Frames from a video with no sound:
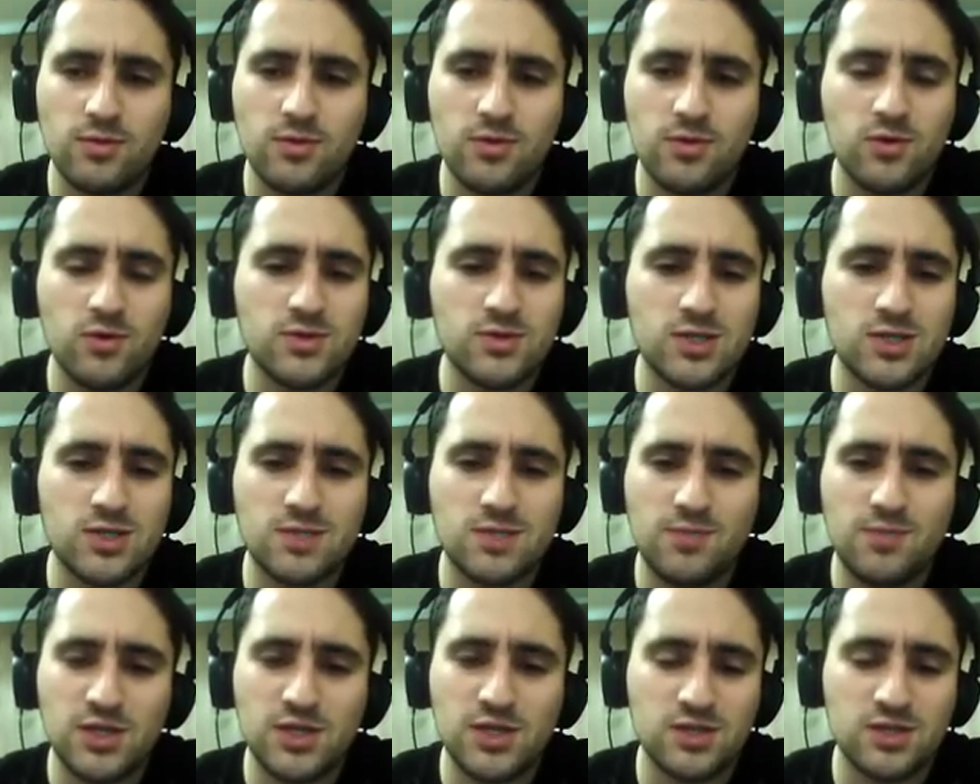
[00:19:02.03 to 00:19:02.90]

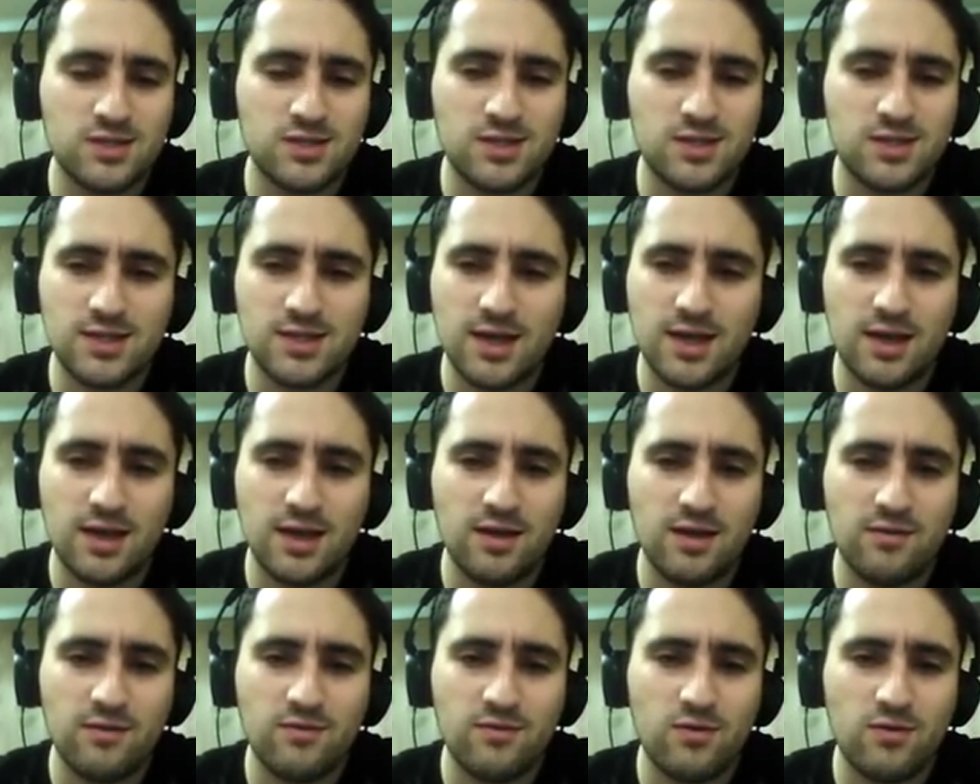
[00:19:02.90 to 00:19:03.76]
suspicions that I
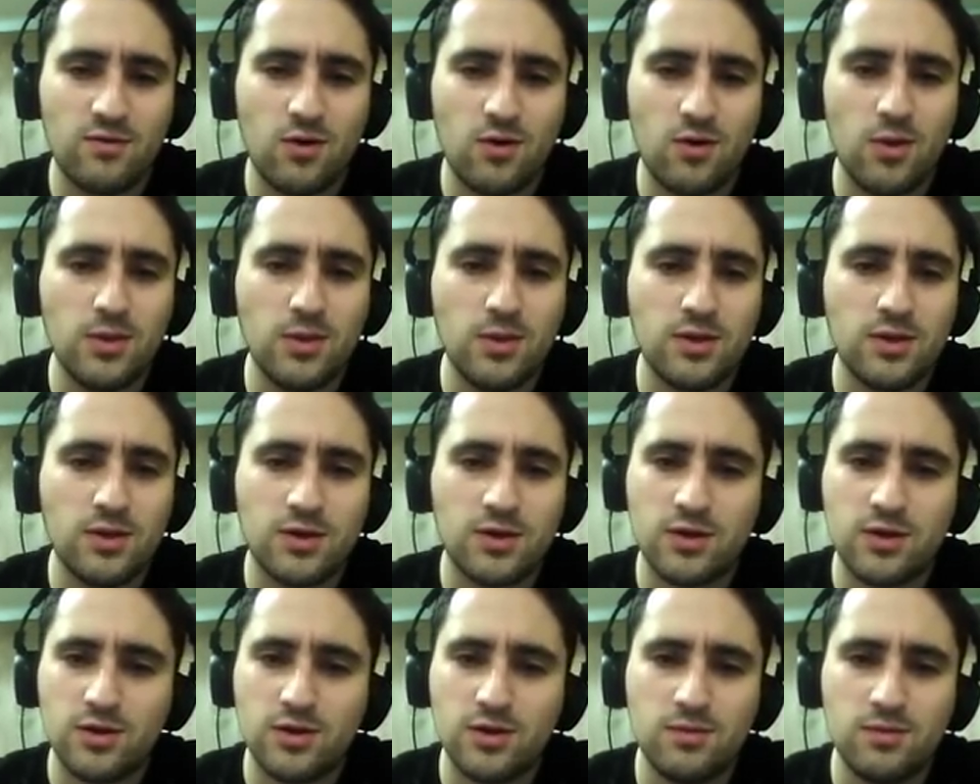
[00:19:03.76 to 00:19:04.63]
have only
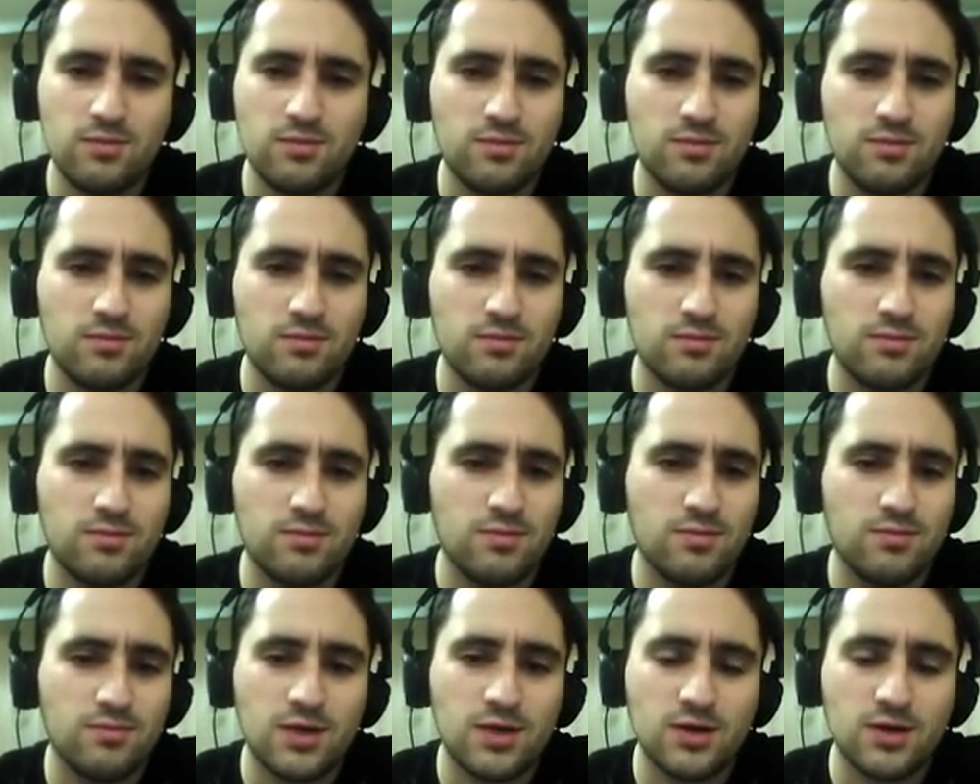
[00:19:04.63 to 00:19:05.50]
occur
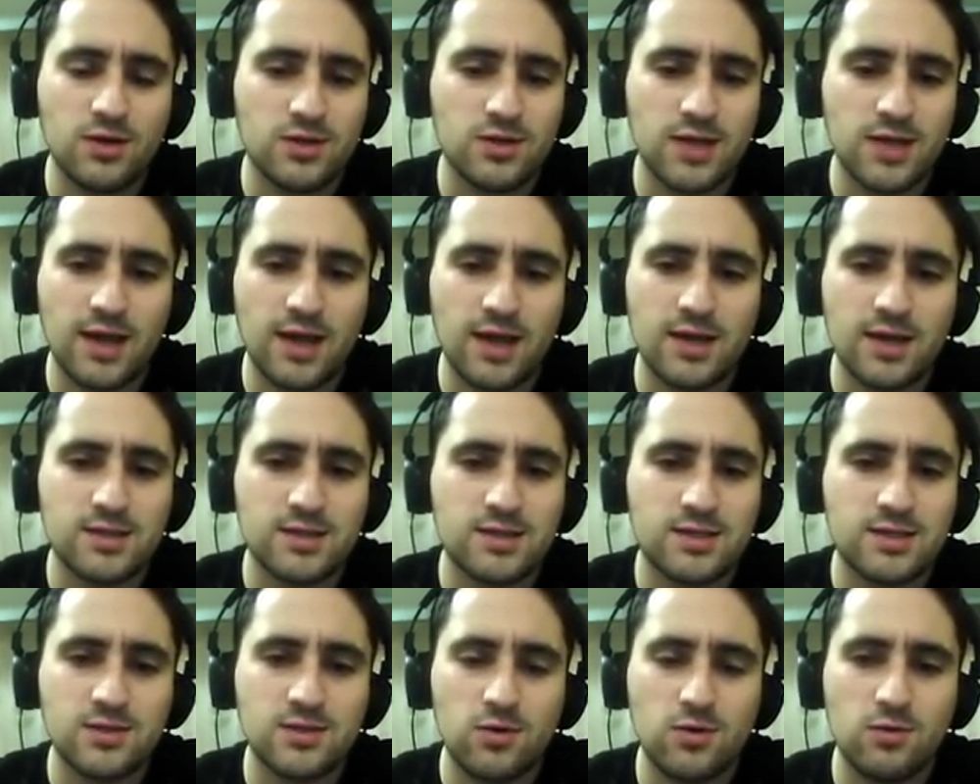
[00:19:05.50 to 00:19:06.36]
because I had
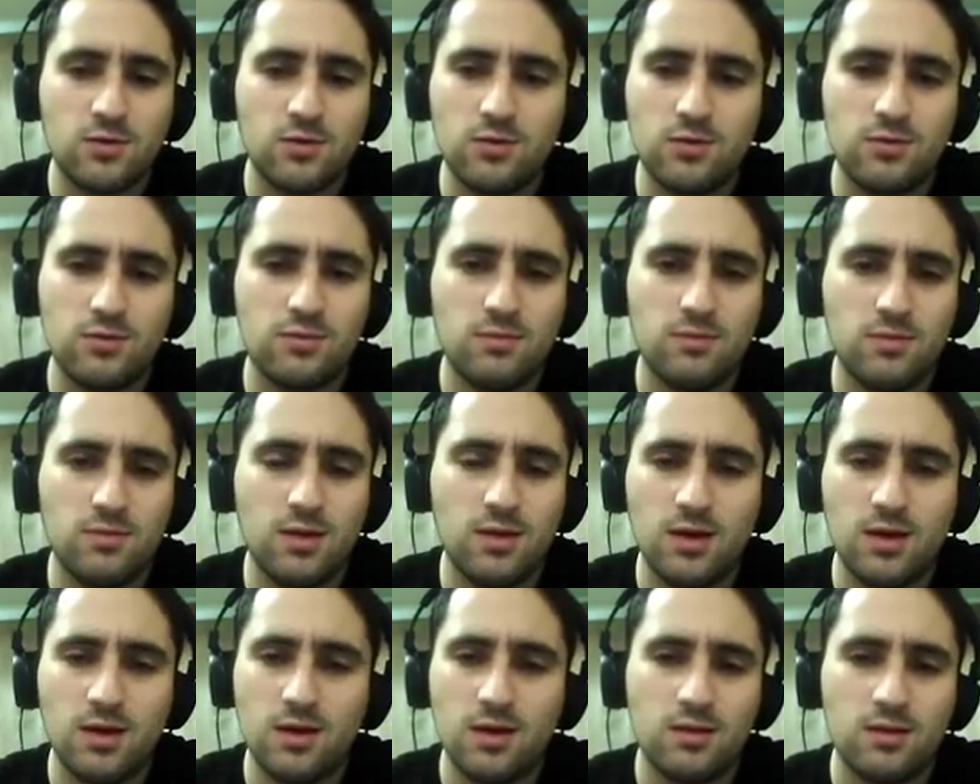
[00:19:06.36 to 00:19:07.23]
so
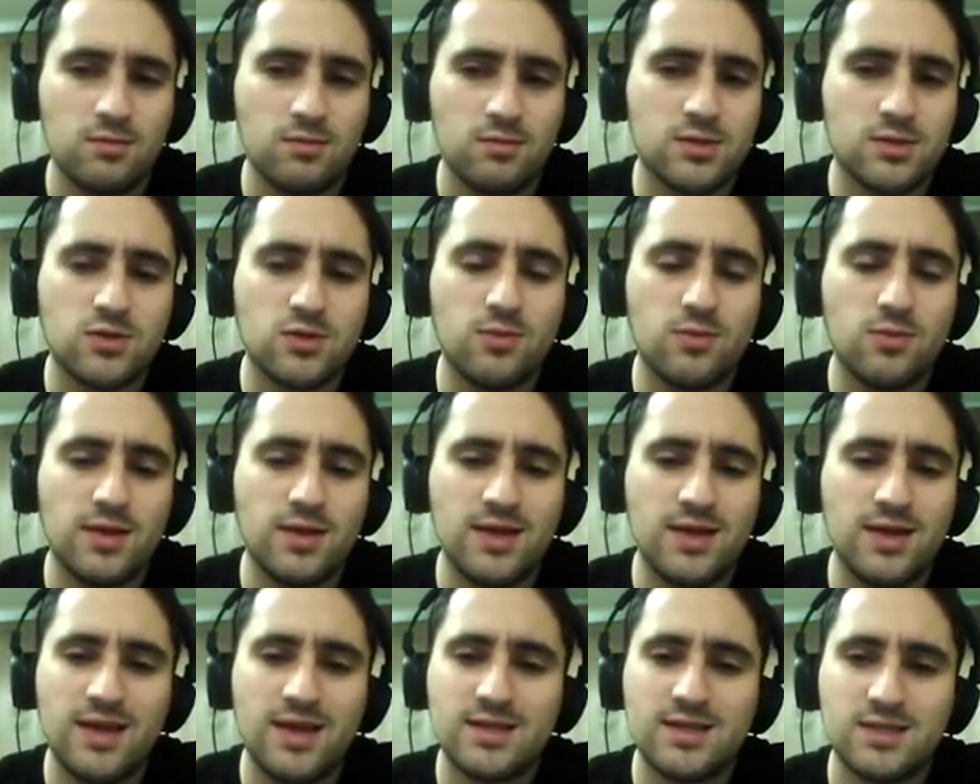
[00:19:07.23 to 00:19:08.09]
many
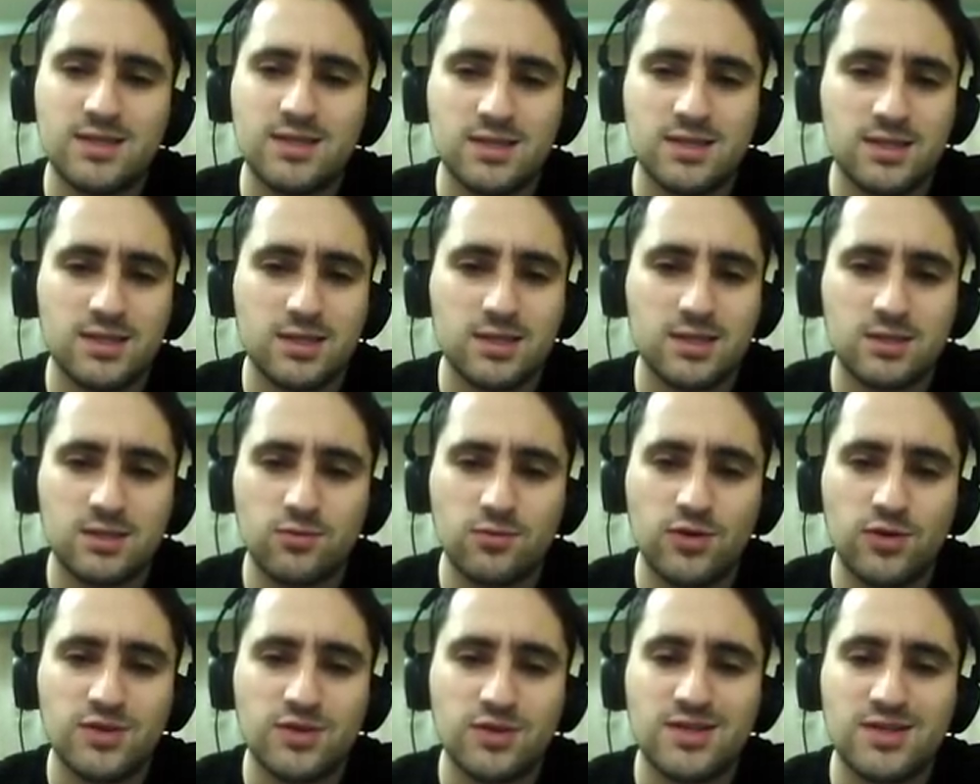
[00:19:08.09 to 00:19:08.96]
instances
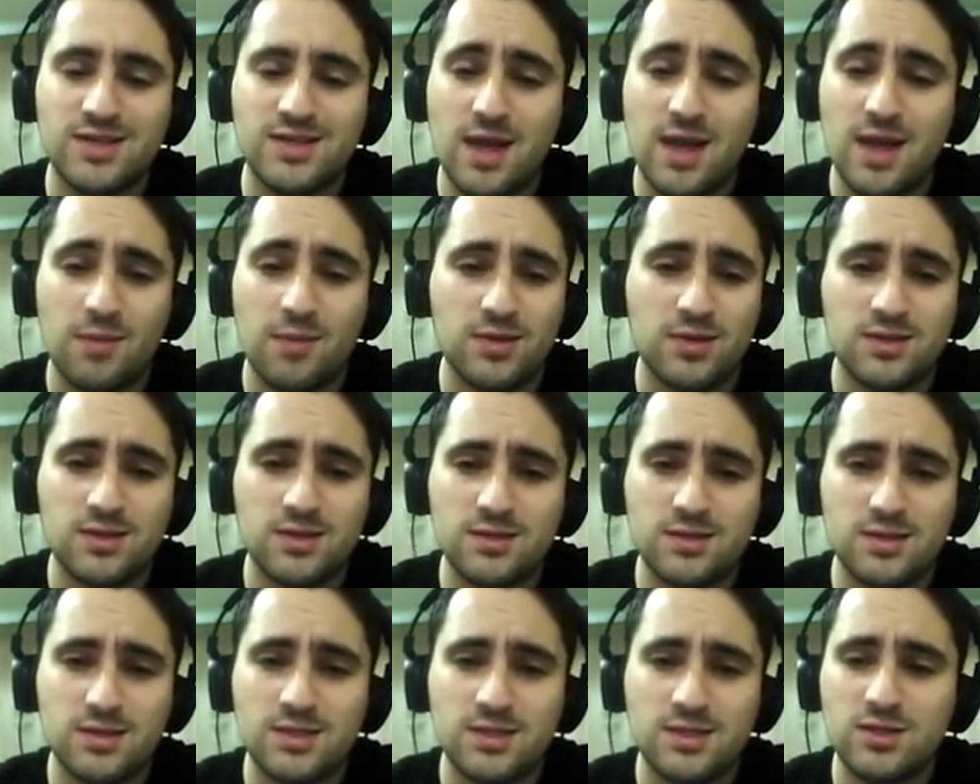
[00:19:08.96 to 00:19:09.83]
where this happens.
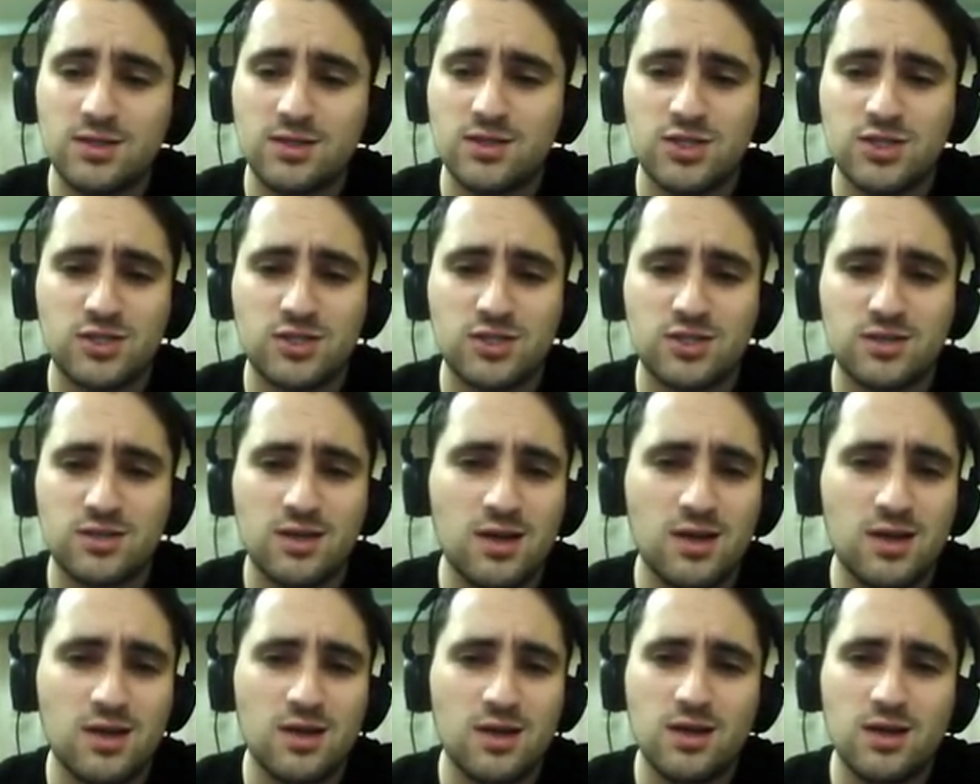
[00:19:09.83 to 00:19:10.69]
It's not just
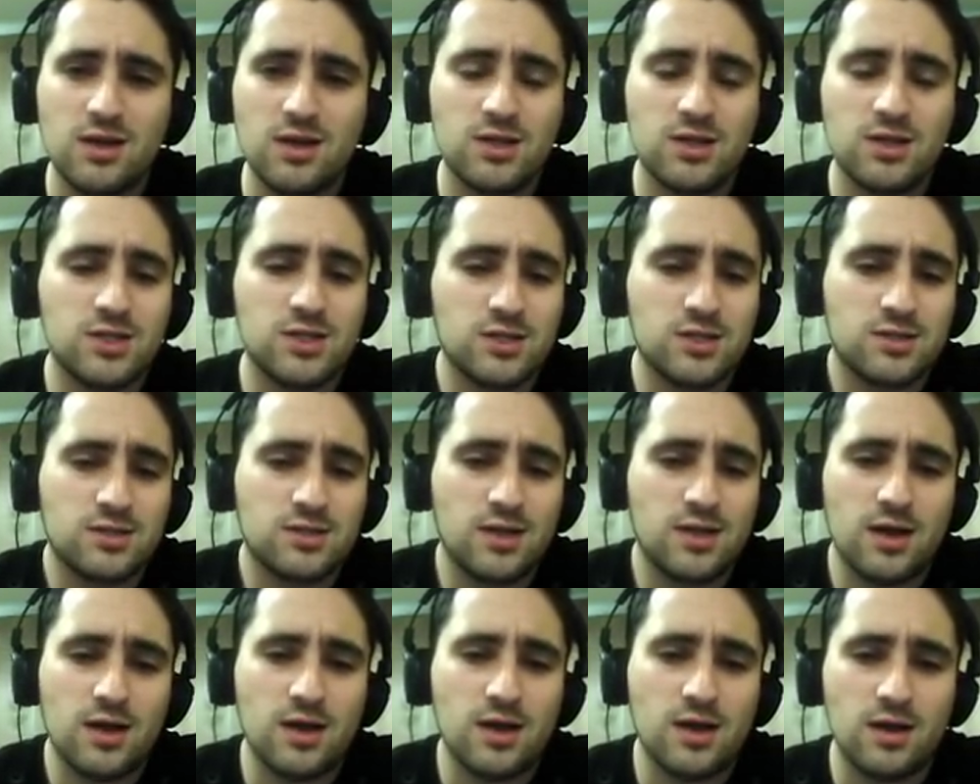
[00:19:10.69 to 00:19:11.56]

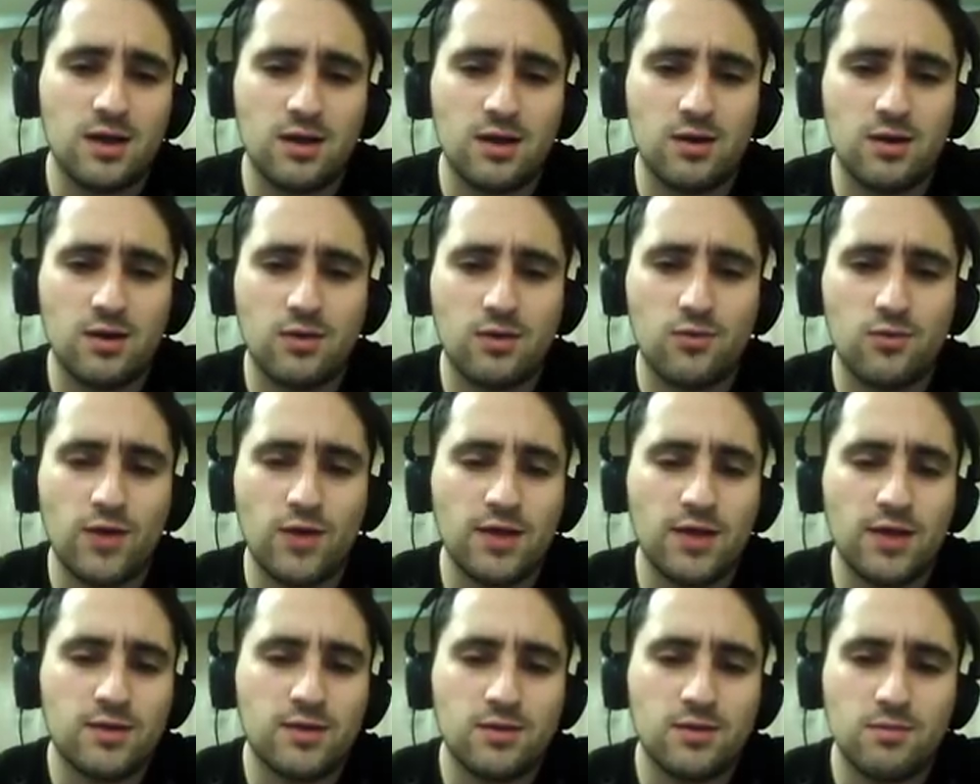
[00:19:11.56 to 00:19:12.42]

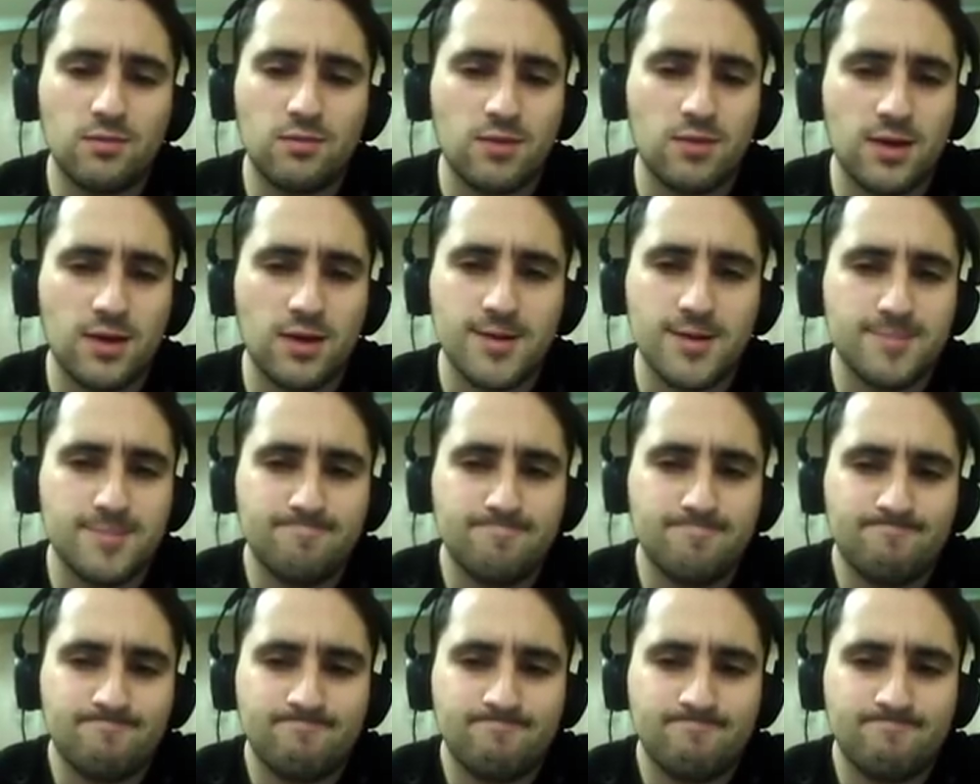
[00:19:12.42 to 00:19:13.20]
random